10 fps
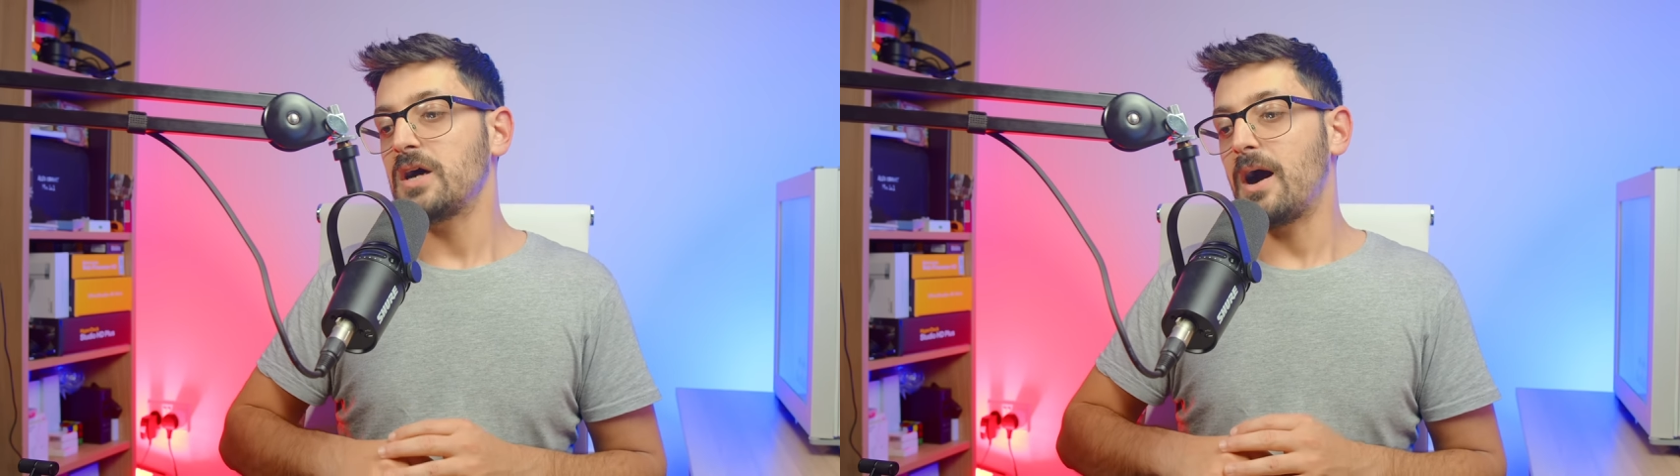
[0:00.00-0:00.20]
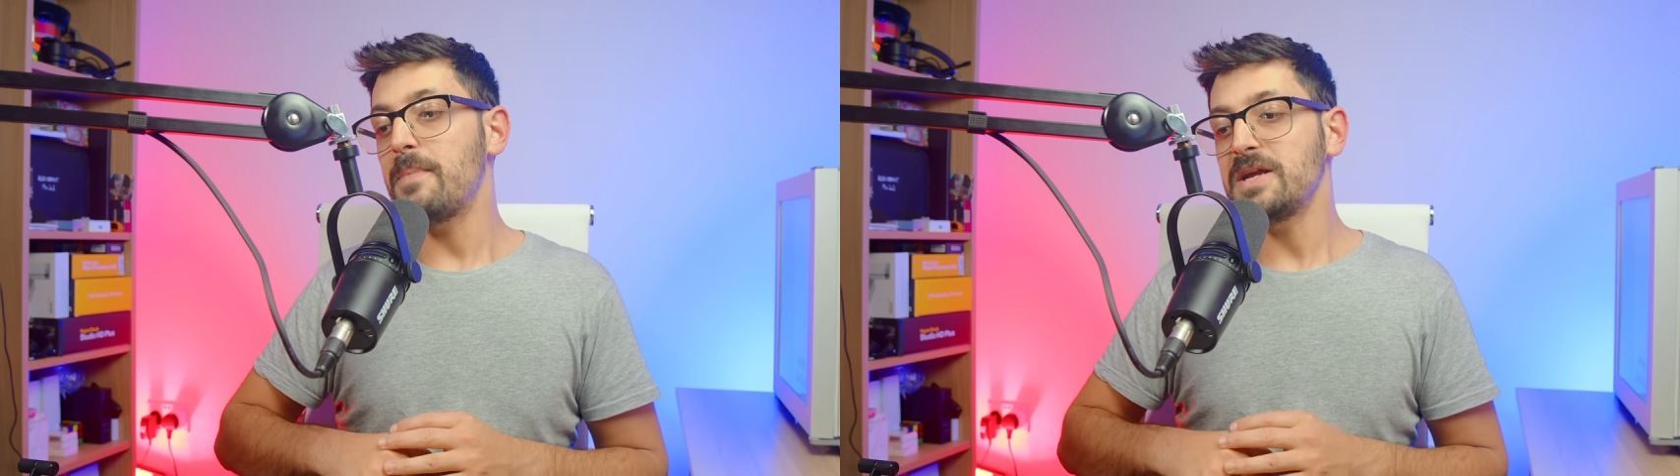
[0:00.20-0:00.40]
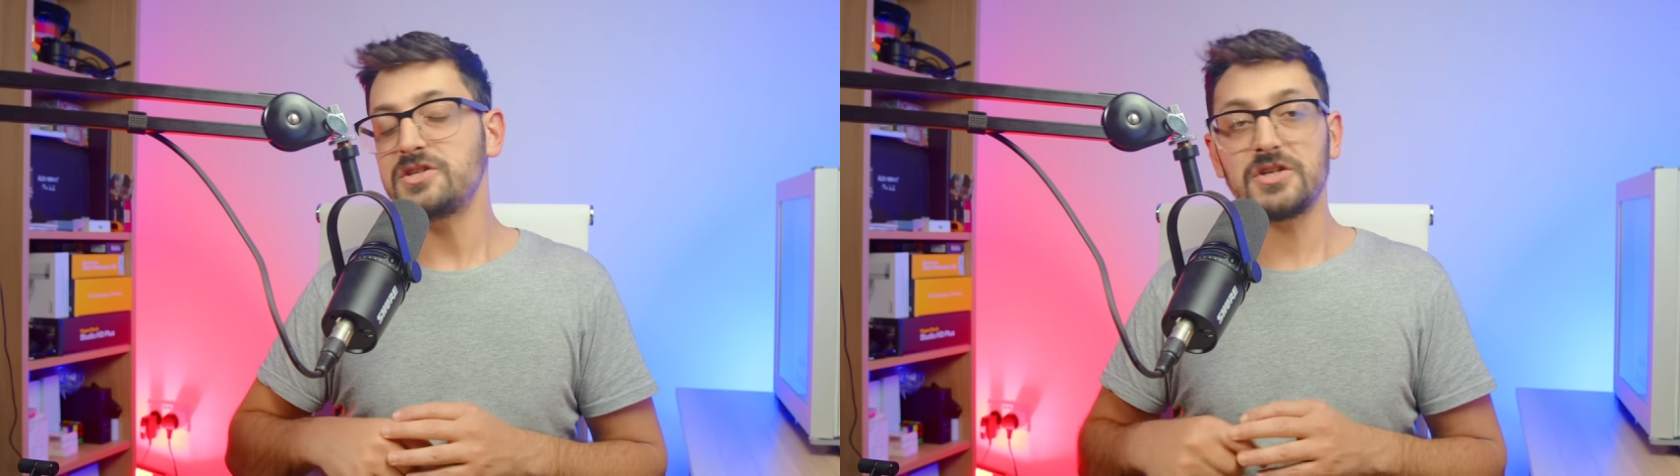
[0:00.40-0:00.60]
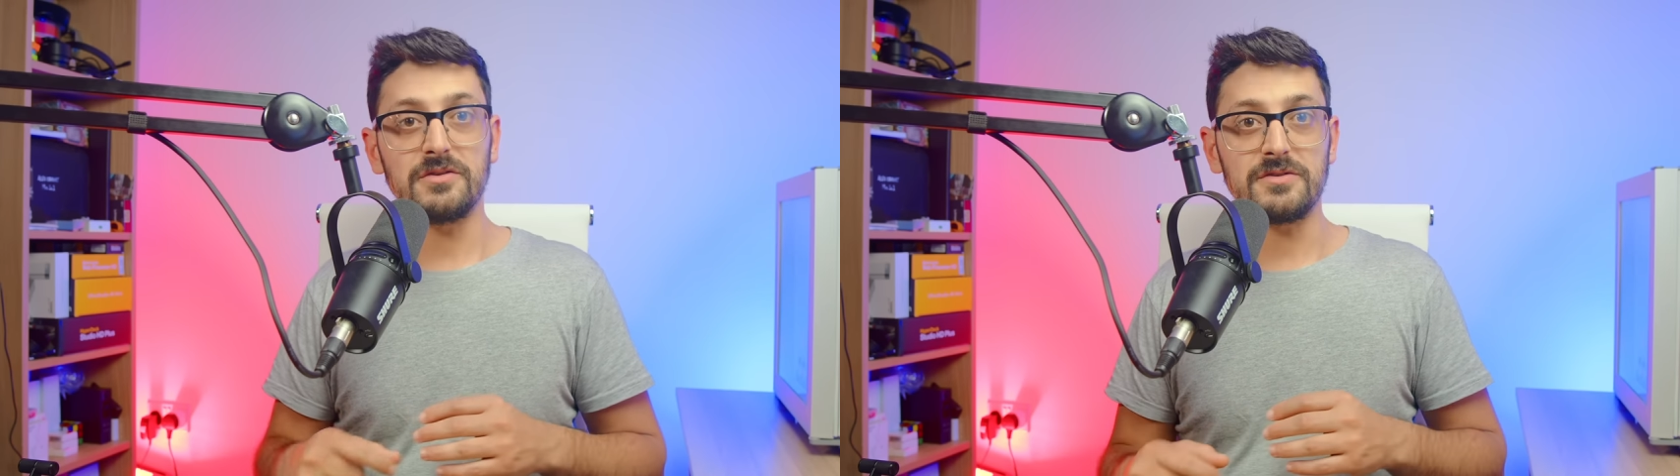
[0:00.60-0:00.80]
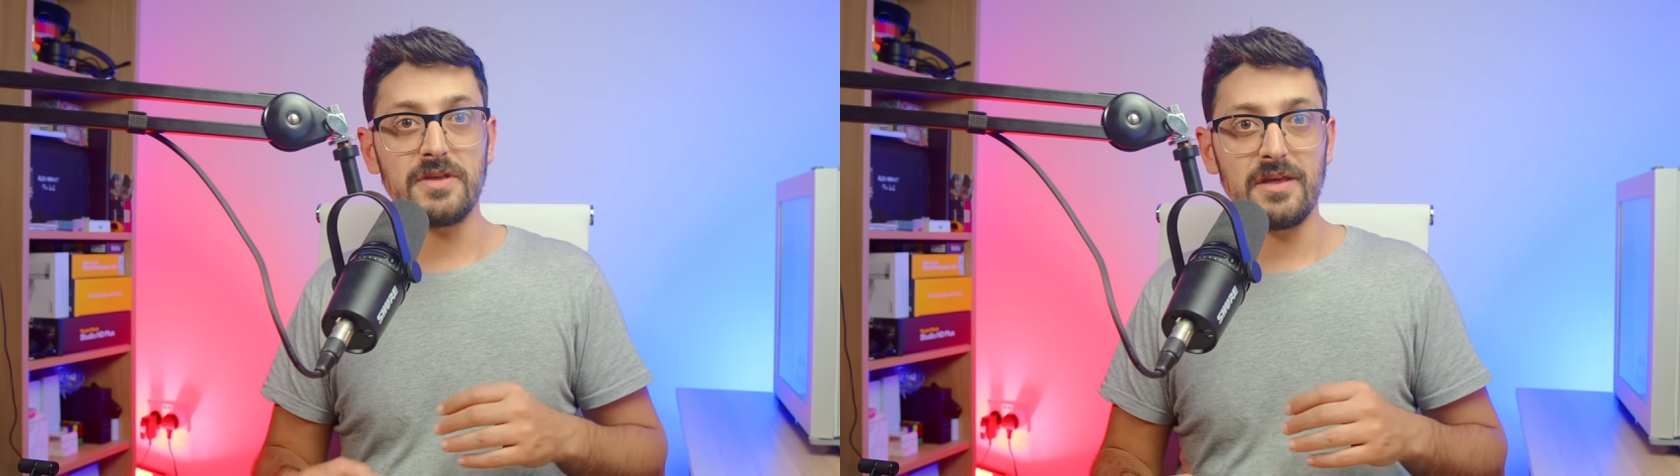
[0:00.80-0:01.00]
I
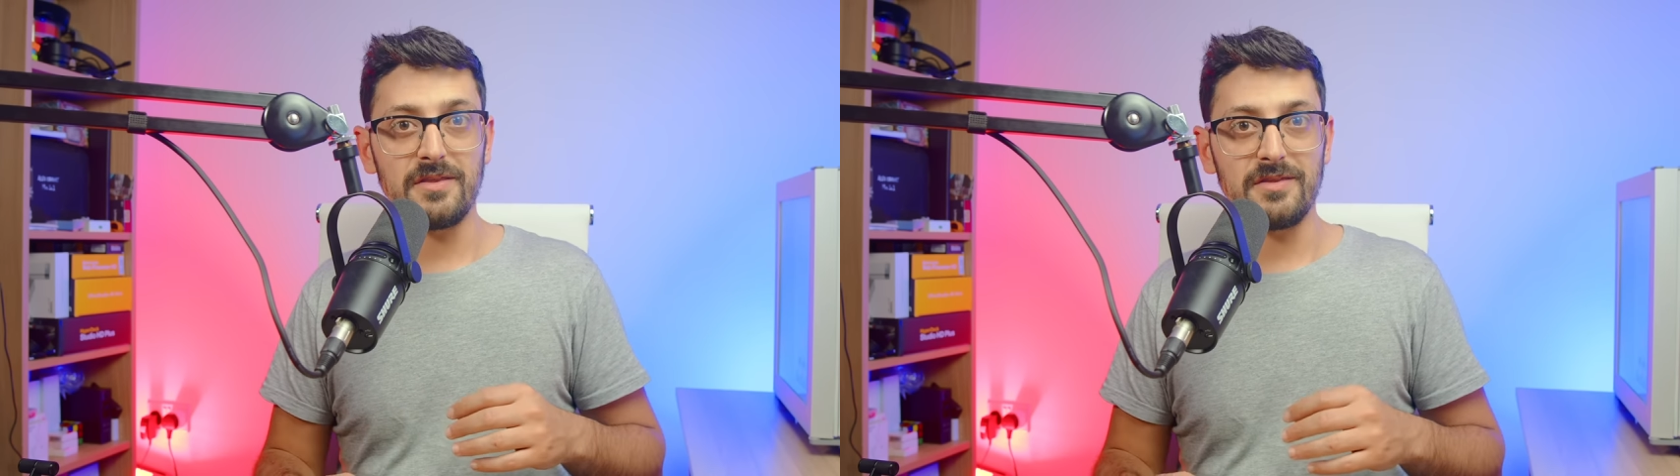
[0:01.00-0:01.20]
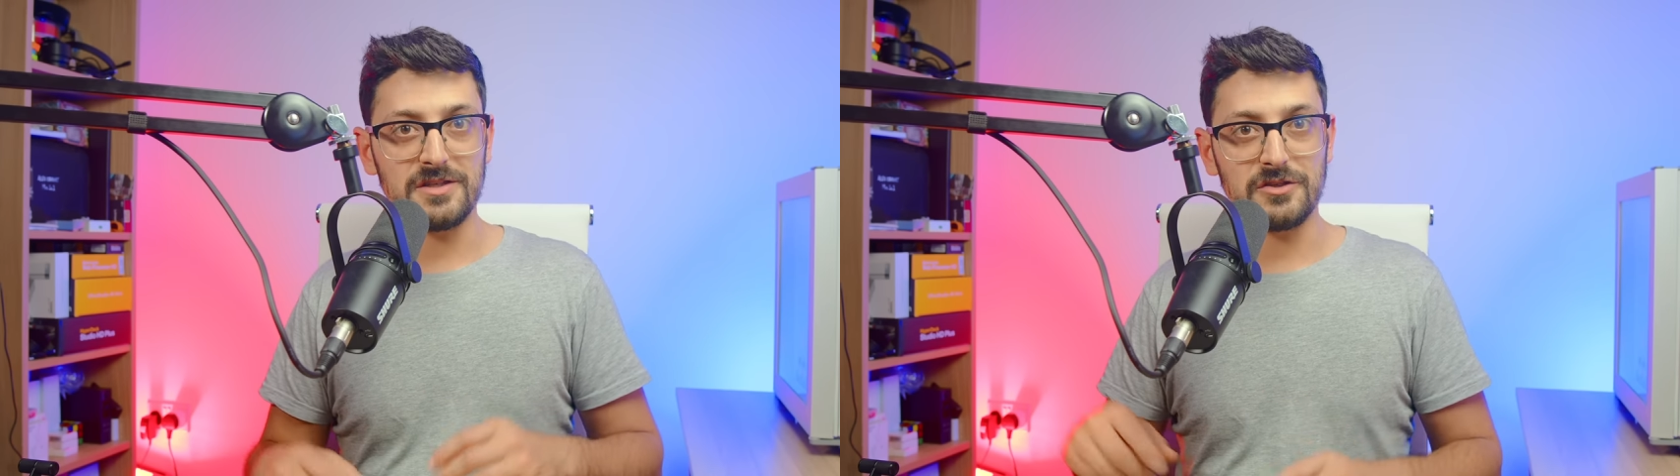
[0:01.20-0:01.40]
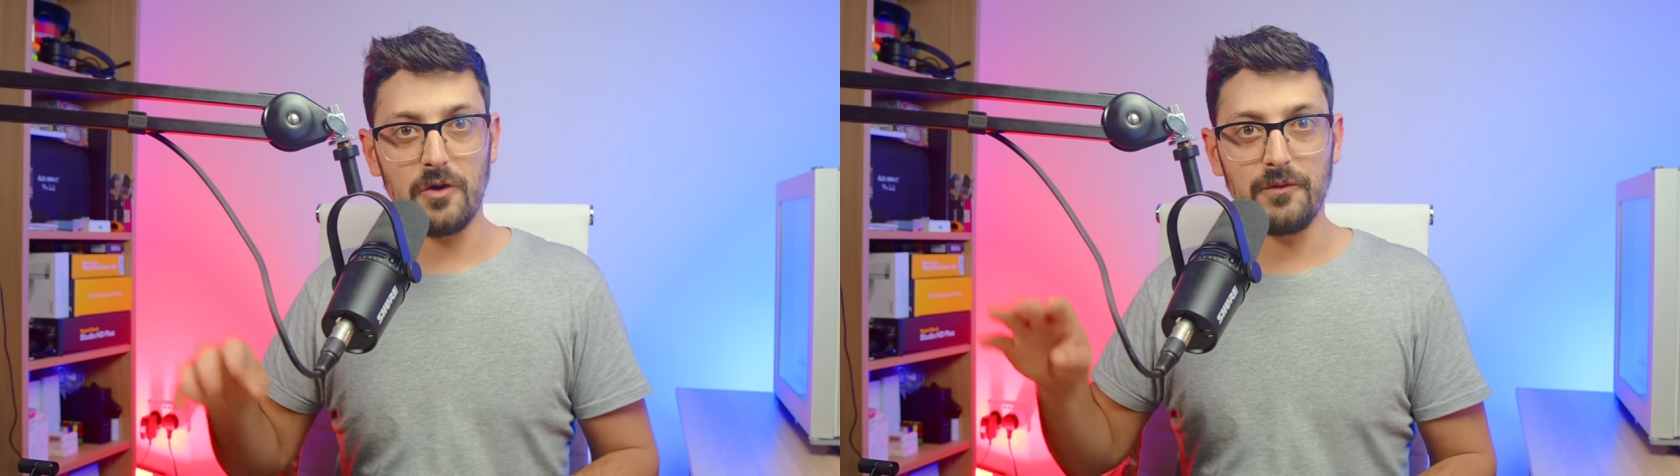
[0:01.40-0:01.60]
mentioned that this has got